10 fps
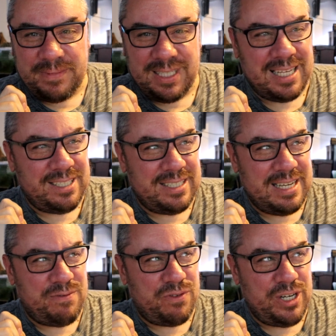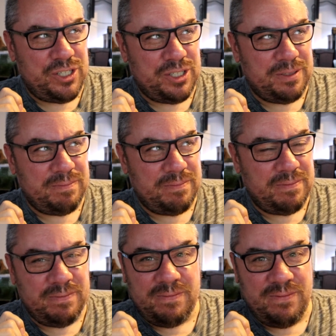Did I just say fish?
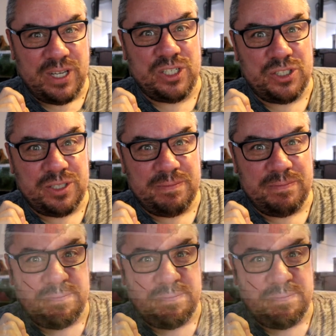Fish.